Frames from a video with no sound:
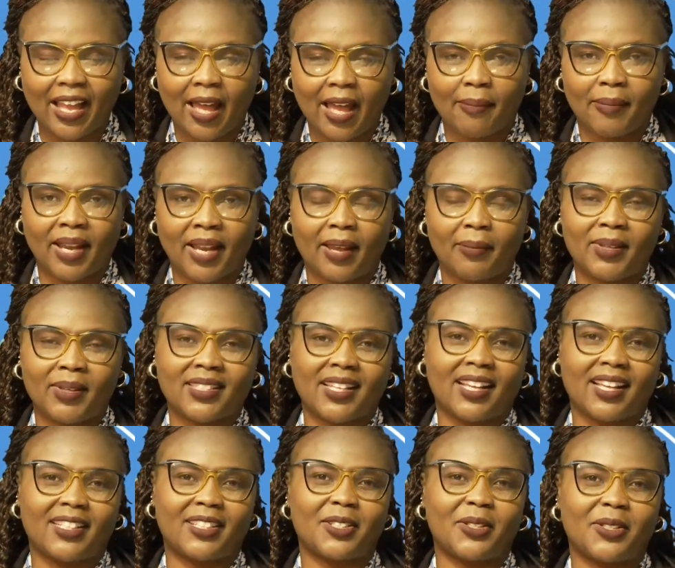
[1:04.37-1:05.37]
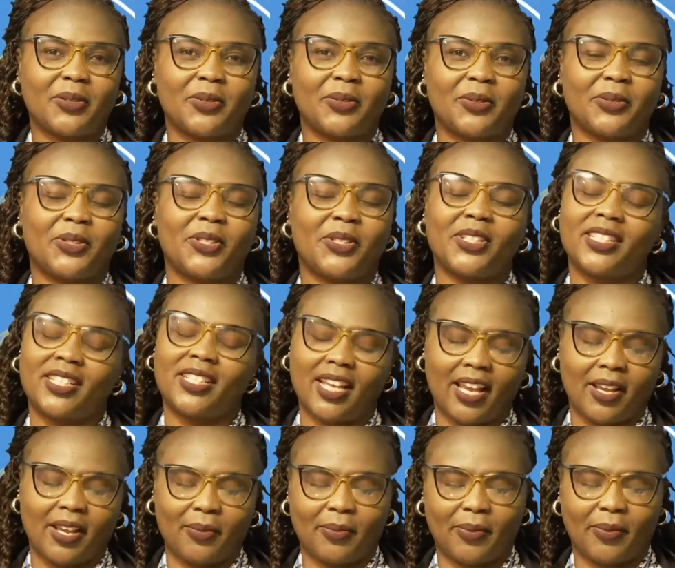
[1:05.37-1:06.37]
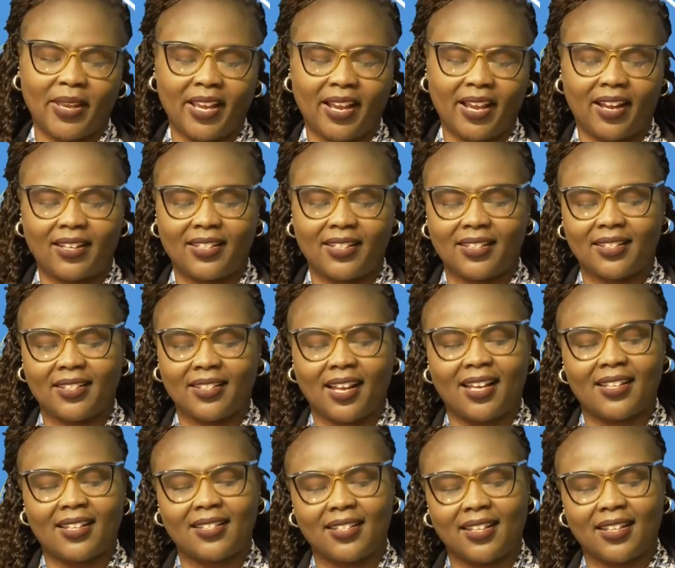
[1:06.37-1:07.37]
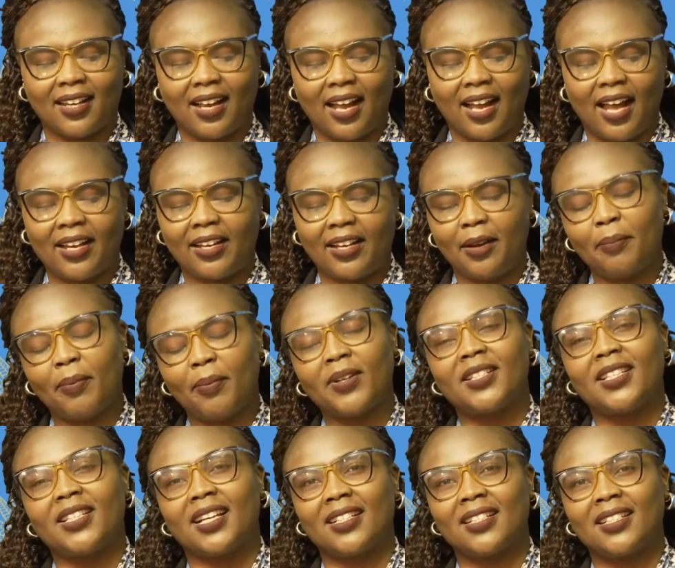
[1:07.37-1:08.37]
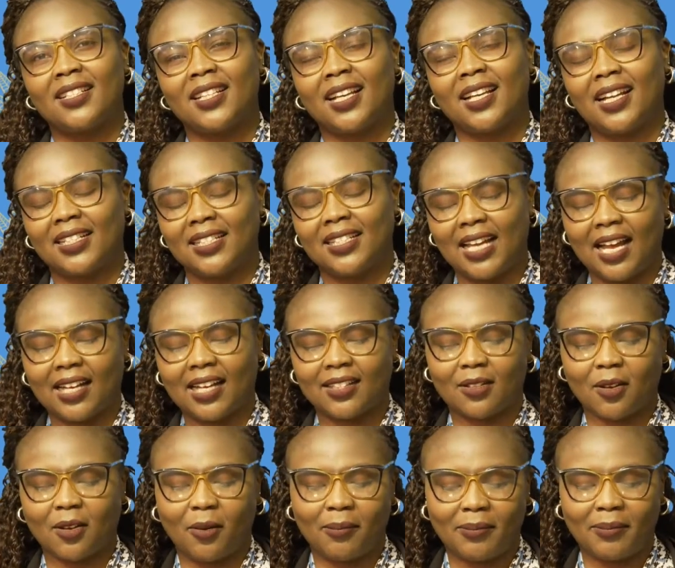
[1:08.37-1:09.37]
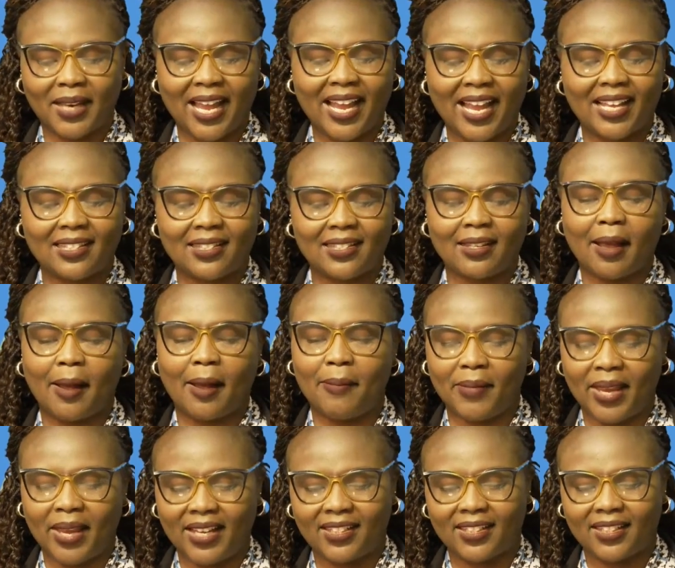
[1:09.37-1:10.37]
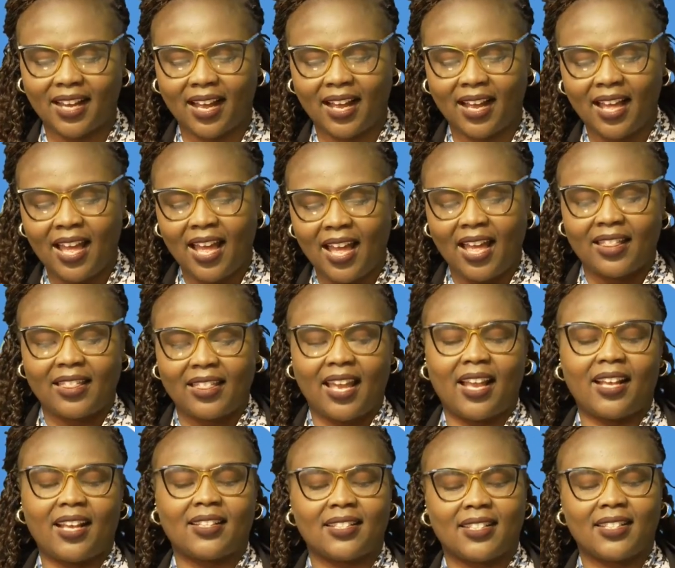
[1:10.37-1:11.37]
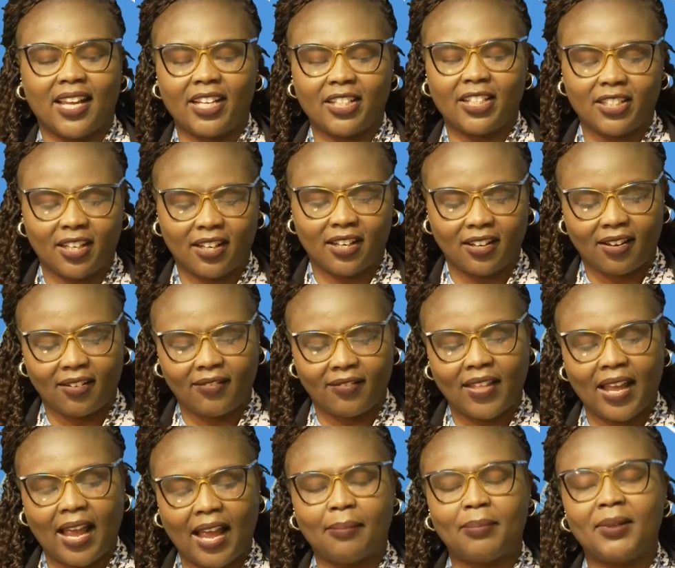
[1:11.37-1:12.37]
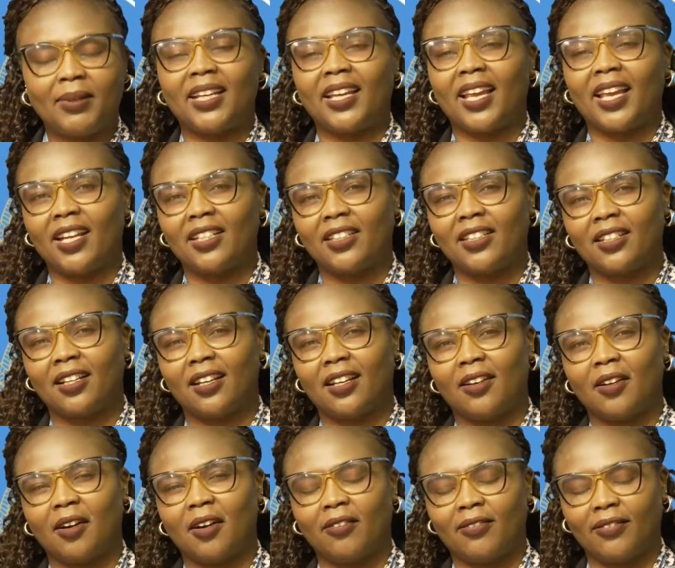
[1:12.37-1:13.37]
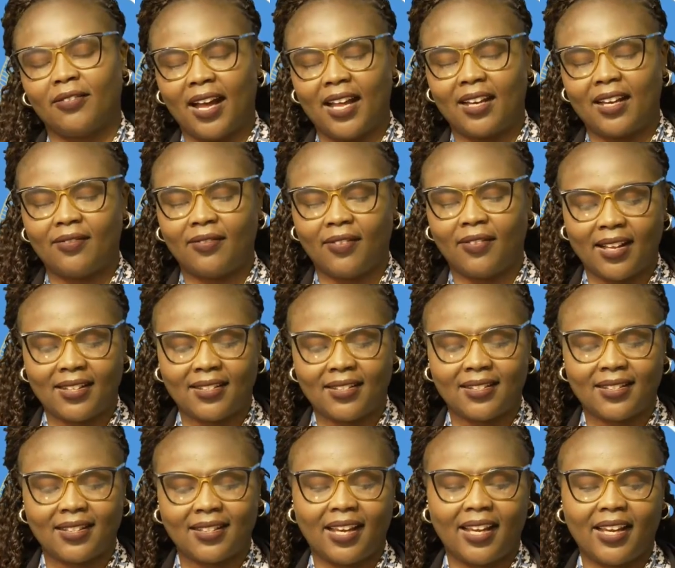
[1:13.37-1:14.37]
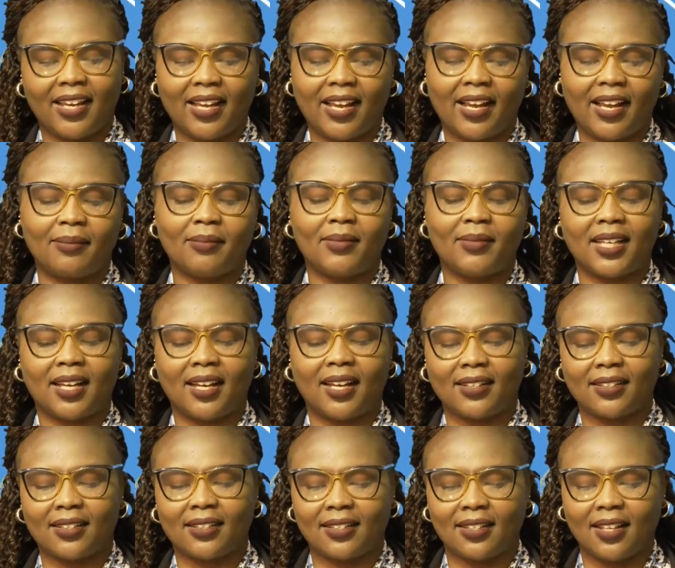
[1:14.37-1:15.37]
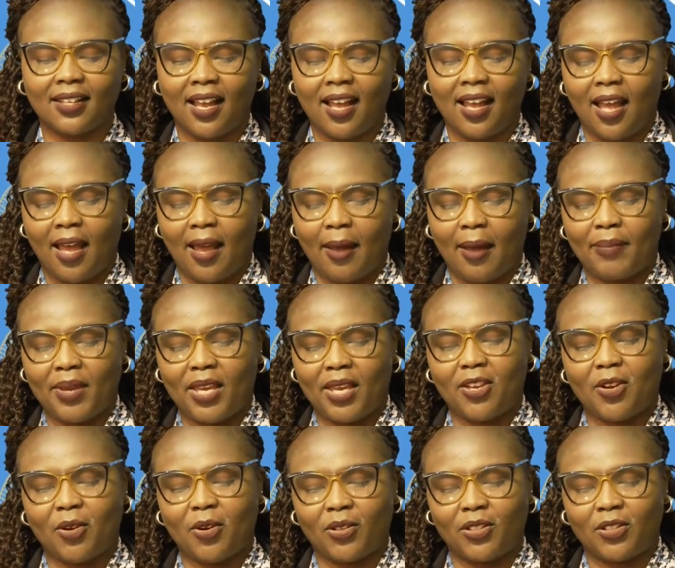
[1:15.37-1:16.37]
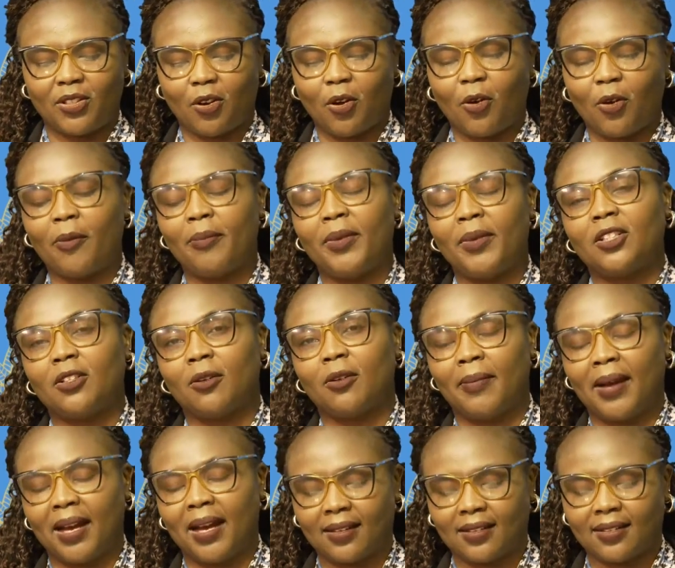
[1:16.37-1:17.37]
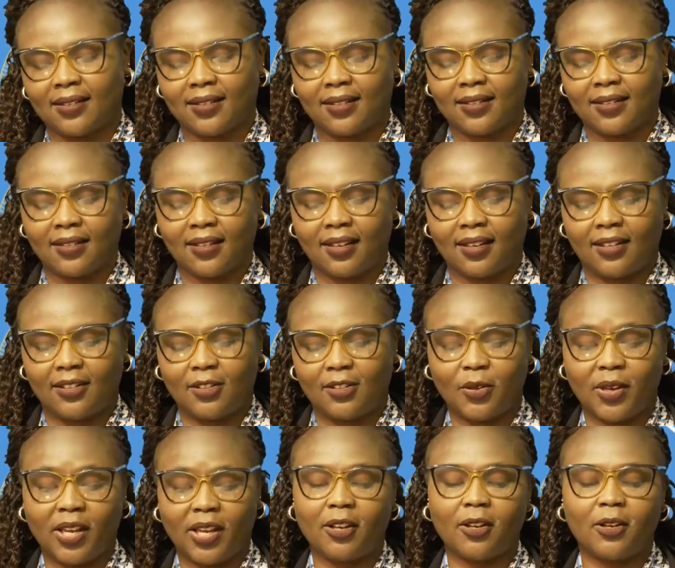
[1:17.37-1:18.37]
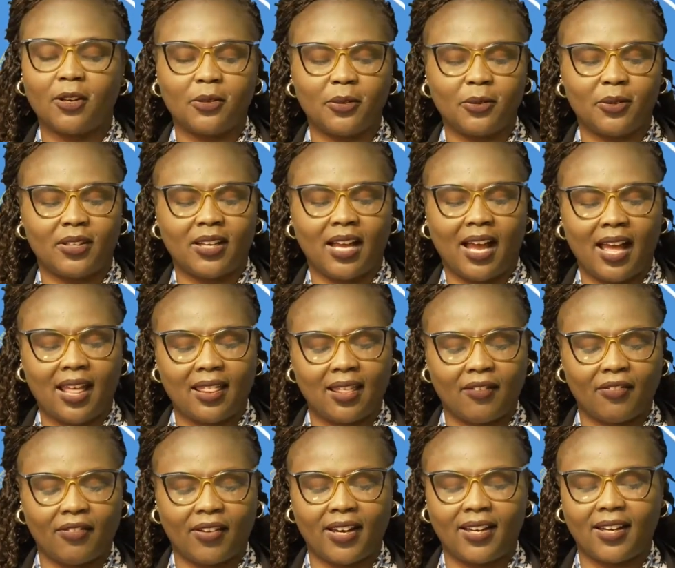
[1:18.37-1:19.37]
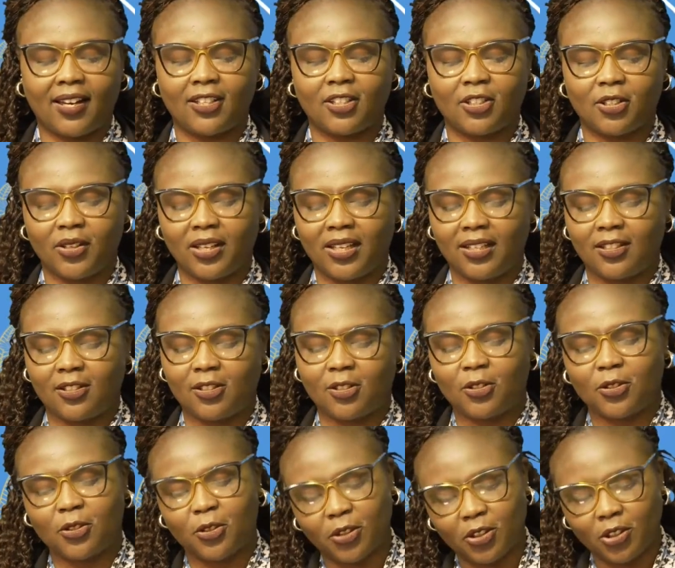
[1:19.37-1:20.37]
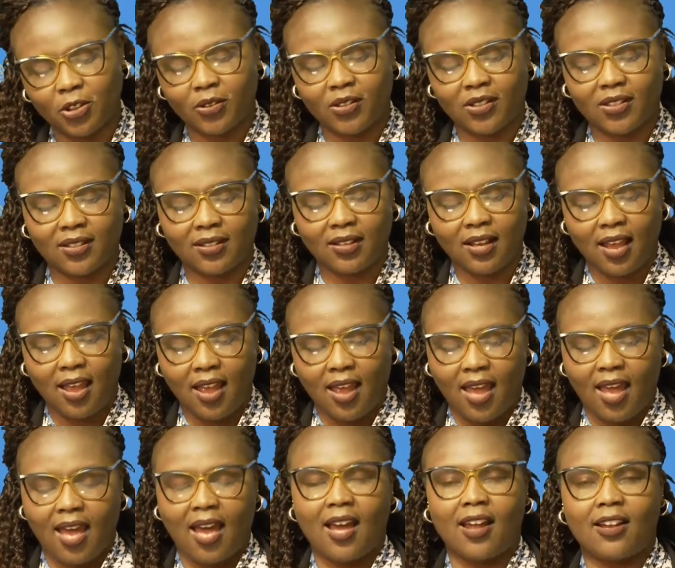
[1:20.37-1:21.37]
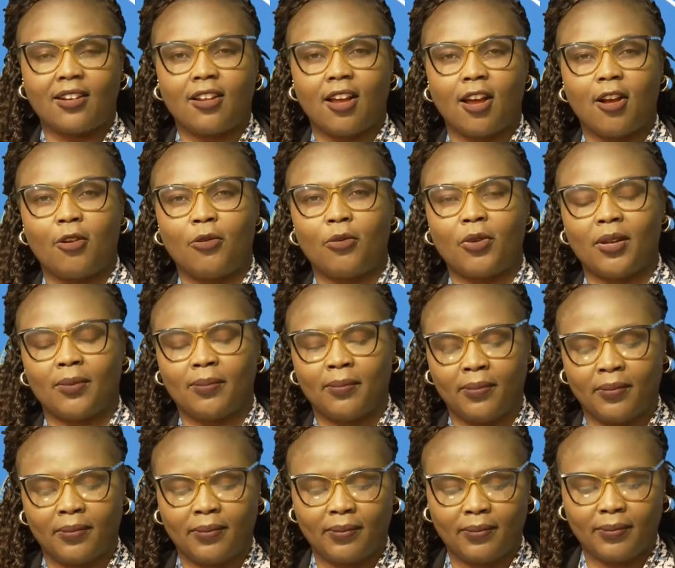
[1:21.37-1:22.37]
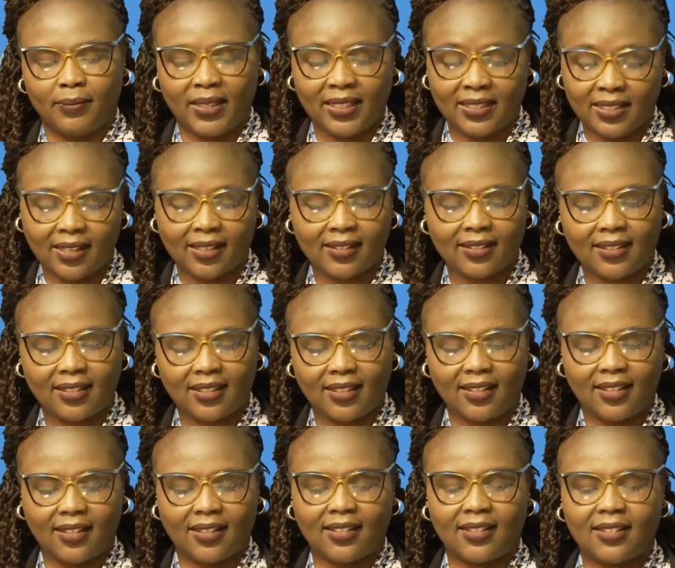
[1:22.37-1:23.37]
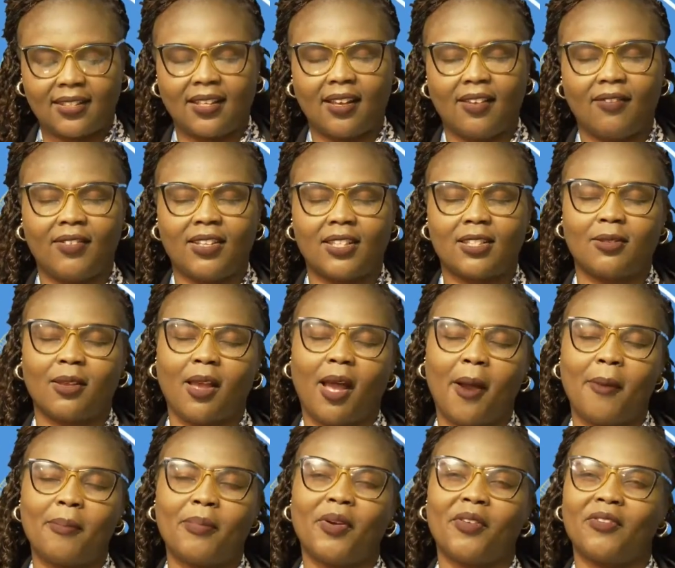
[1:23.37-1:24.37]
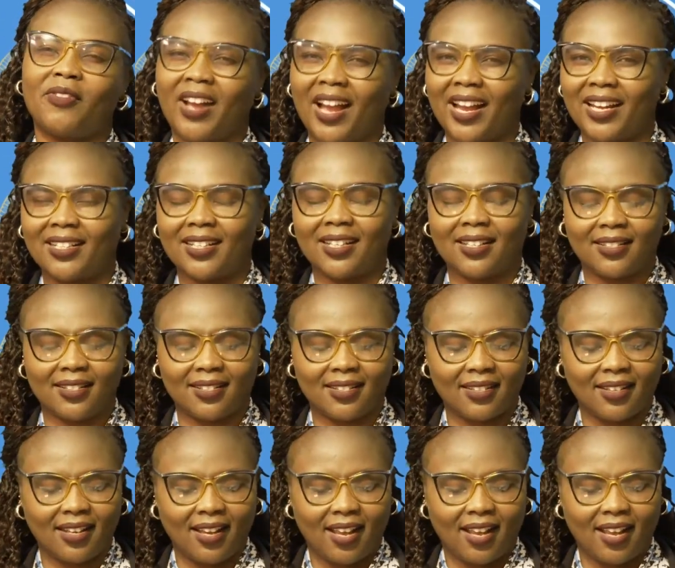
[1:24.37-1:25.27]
My name is Alice Lungu. Today, we are discussing an important tax compliance measure, the extension of the application of advanced income tax beyond commercial banks to include other financial institutions and remittance service providers.